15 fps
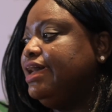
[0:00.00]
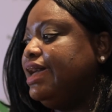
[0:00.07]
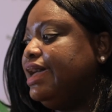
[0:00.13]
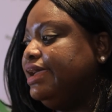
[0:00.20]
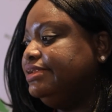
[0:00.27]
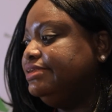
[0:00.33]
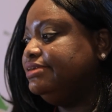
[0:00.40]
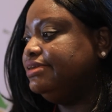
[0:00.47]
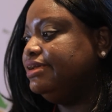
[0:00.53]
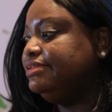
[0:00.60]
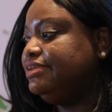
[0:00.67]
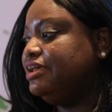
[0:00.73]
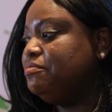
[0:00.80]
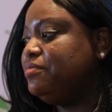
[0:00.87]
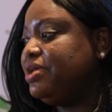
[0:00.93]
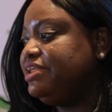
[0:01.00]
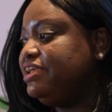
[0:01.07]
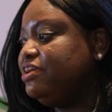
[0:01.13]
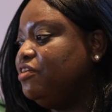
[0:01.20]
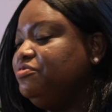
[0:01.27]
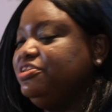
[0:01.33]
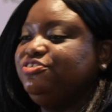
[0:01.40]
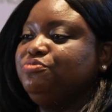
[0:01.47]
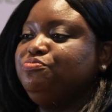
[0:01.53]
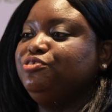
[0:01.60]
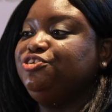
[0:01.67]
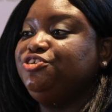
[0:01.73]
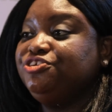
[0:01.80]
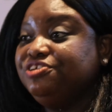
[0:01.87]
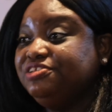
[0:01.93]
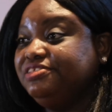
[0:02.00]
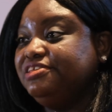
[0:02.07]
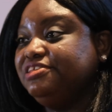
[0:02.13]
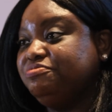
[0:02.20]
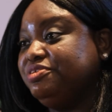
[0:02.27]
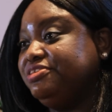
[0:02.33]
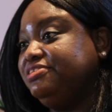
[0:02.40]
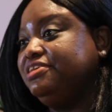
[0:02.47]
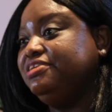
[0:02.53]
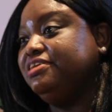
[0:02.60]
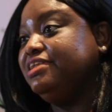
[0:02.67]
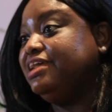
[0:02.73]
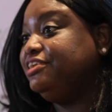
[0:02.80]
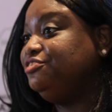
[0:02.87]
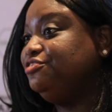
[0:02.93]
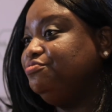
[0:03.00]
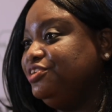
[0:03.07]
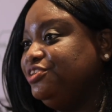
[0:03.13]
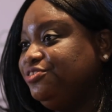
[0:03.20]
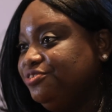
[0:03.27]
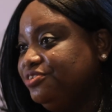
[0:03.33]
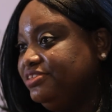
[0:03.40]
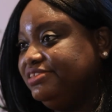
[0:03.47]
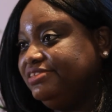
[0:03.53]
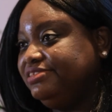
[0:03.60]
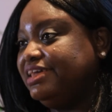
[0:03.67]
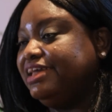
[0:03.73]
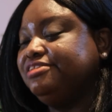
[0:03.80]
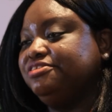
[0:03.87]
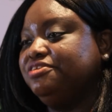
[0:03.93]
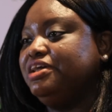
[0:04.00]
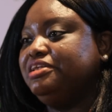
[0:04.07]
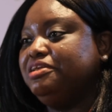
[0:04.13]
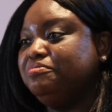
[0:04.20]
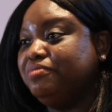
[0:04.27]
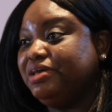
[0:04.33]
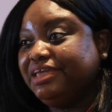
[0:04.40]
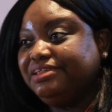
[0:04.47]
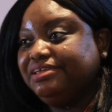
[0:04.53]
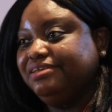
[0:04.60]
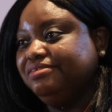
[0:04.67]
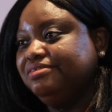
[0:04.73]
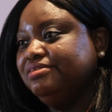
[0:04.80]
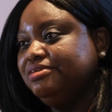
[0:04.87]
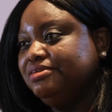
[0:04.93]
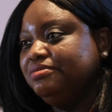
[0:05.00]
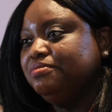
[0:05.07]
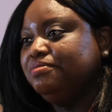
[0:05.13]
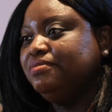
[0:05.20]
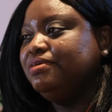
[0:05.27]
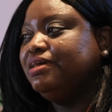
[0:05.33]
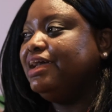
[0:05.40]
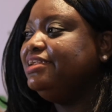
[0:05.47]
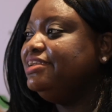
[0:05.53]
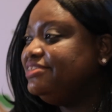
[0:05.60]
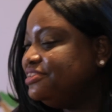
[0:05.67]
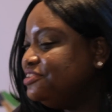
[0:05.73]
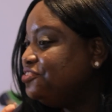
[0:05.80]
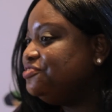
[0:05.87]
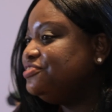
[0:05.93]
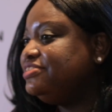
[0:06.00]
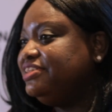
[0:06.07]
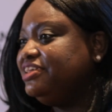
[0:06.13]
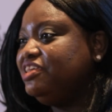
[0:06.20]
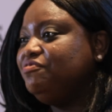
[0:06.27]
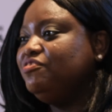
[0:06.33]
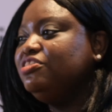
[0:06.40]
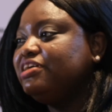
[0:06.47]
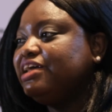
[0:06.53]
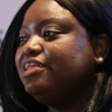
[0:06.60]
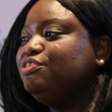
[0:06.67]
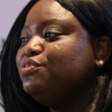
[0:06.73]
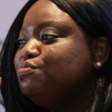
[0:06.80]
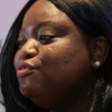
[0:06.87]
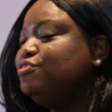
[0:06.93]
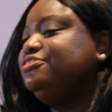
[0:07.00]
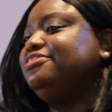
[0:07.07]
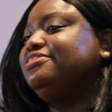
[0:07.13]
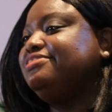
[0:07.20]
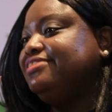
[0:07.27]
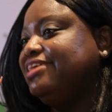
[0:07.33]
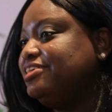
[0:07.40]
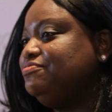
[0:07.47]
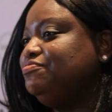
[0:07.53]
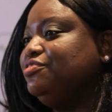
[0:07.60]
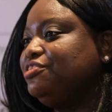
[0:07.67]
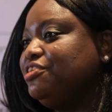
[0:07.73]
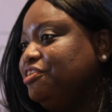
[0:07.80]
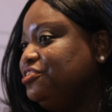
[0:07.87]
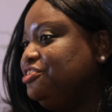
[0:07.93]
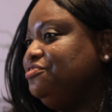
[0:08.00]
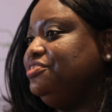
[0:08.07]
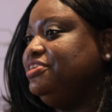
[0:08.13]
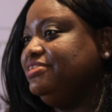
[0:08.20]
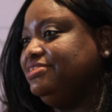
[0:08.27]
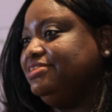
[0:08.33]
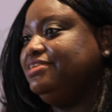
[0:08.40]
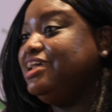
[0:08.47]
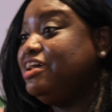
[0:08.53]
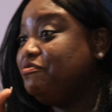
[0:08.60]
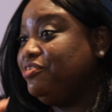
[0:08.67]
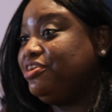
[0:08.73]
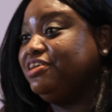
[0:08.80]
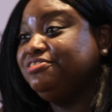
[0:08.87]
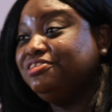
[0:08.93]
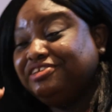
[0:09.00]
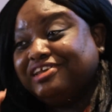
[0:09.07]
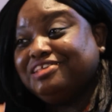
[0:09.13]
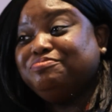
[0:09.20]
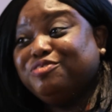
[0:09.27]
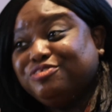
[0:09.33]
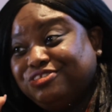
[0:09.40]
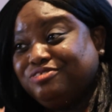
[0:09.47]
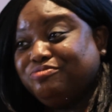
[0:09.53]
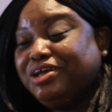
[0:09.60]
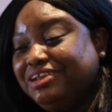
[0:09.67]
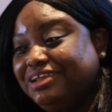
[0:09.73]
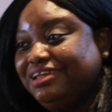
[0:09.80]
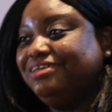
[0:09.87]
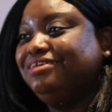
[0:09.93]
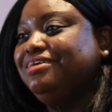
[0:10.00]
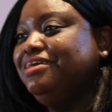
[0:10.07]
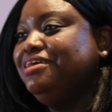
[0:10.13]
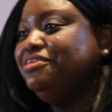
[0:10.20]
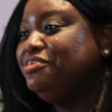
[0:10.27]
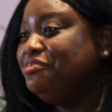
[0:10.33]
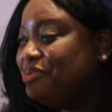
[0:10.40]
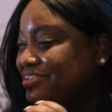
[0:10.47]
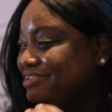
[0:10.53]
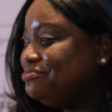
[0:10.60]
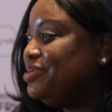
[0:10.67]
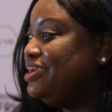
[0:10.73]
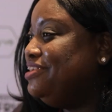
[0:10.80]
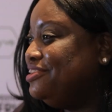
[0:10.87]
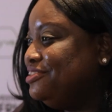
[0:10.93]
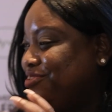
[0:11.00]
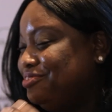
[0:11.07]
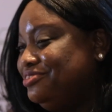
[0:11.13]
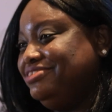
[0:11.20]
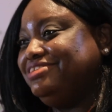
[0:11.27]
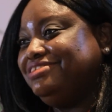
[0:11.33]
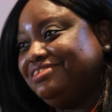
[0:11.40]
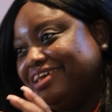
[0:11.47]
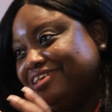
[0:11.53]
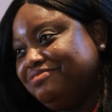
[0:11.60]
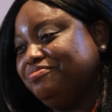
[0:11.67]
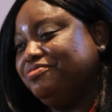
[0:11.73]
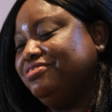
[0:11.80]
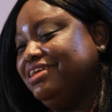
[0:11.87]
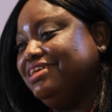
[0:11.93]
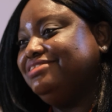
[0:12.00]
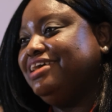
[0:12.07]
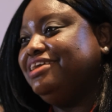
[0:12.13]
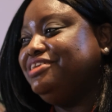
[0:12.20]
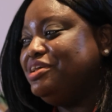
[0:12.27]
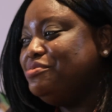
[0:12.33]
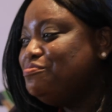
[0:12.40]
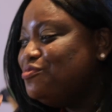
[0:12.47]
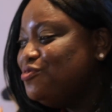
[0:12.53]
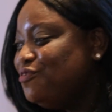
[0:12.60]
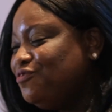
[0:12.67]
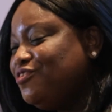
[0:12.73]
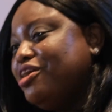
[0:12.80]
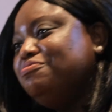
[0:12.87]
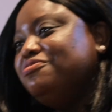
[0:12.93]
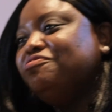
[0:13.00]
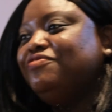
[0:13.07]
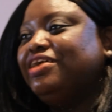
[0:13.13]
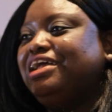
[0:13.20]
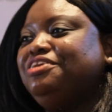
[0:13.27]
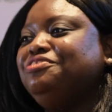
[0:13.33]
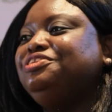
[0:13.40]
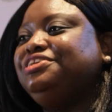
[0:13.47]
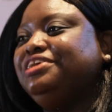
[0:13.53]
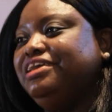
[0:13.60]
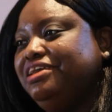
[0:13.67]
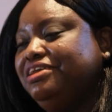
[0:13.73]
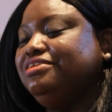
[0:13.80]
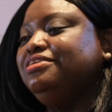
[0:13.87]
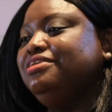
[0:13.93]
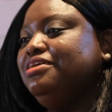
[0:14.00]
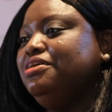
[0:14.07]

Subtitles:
And there are many of these opportunities we see in the natural resources sector and in mining. And it's interesting, if you look at the most successful countries in Africa, such as Botswana, the reason why they're so successful is that they moved up the value chain